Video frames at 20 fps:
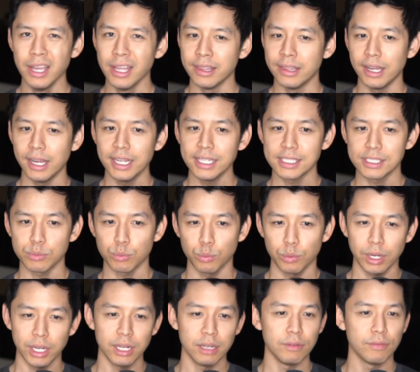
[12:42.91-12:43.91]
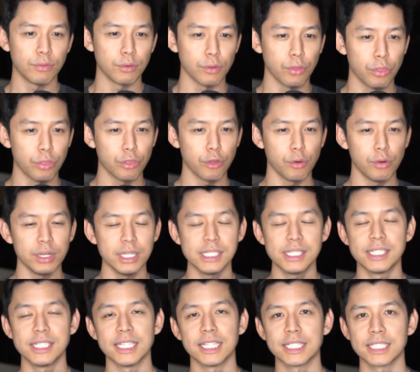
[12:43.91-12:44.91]
That's rated for
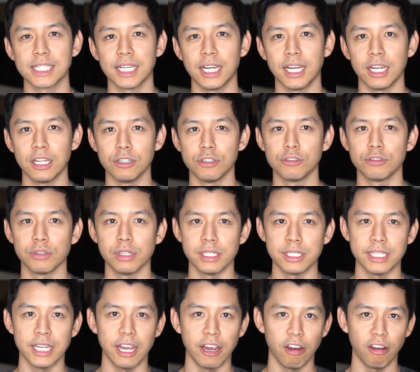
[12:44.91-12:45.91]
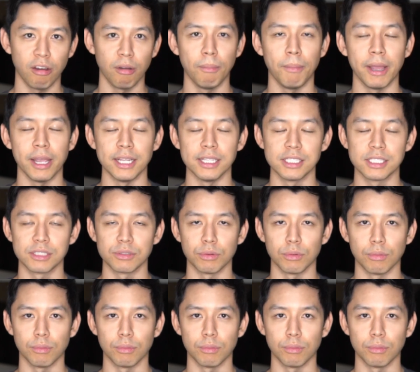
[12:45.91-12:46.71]
3600 terabytes